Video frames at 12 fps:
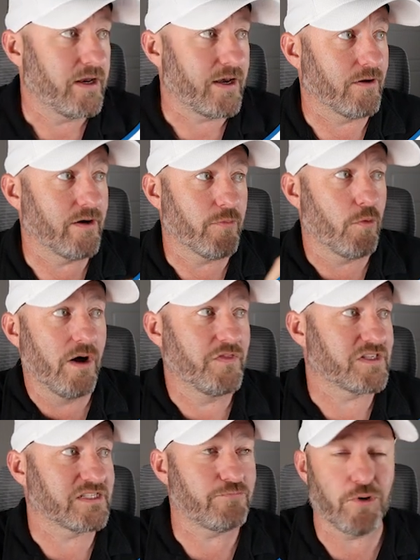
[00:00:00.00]
Now, number
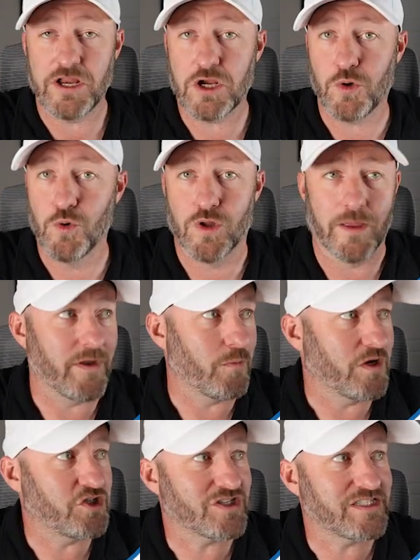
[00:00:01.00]
one, this is pretty cool. I
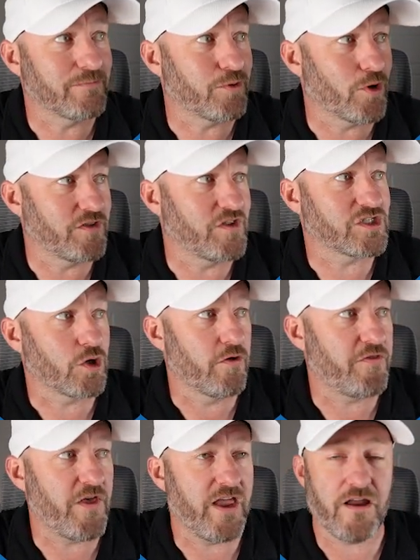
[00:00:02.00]
mean, we just deployed this
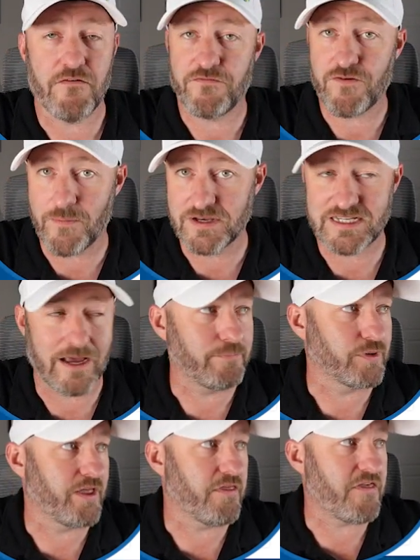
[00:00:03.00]
whole thing from a
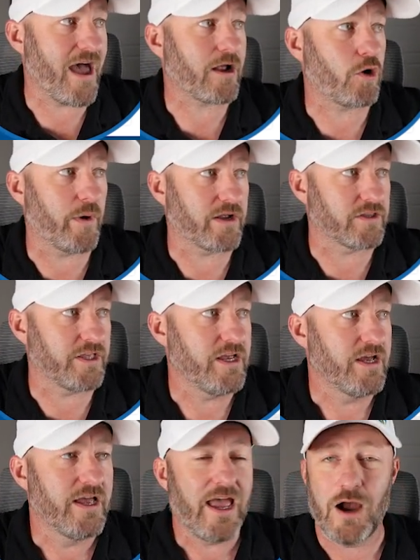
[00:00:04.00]
template that
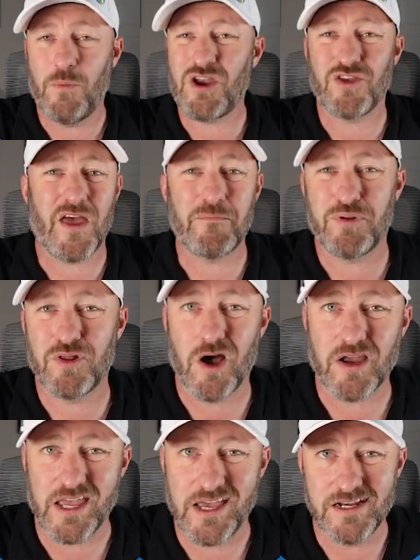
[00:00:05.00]
quickly, and we could then
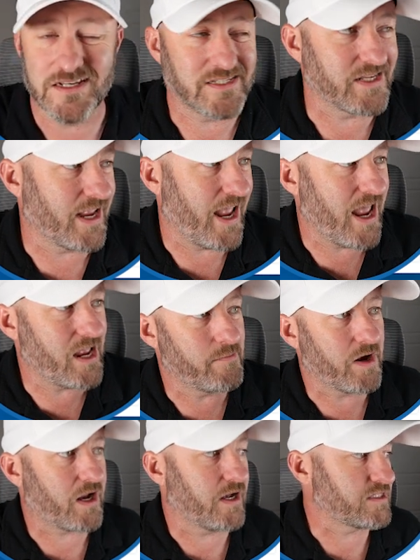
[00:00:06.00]
plug in and say, hey,
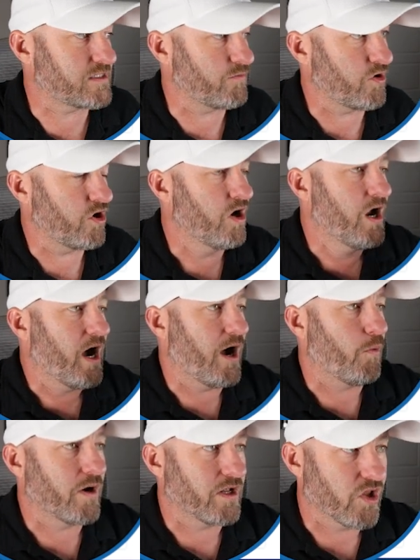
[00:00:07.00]
I'm a customer.
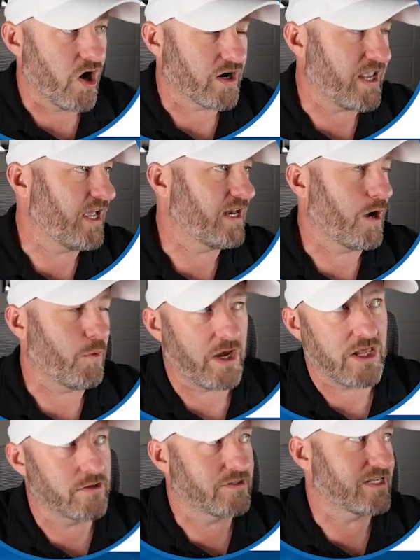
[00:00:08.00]
I want to log in. I
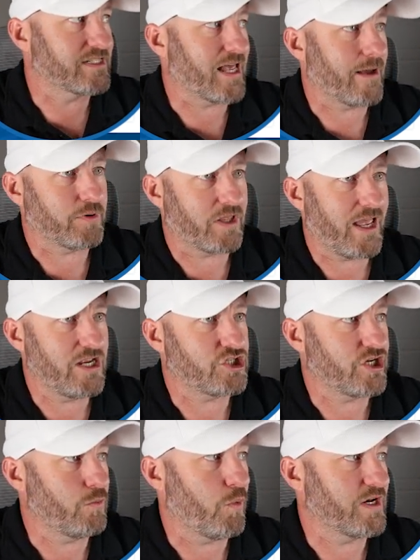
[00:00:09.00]
want to use this
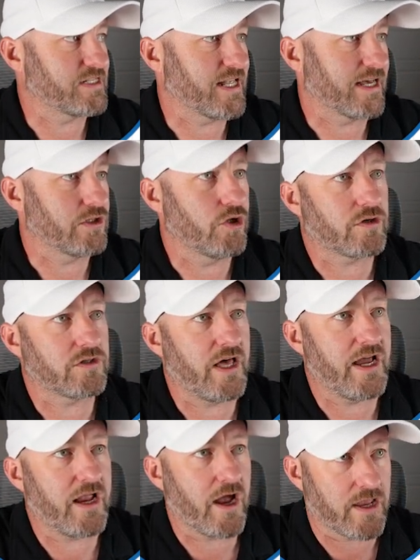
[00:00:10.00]
application. What does that look like?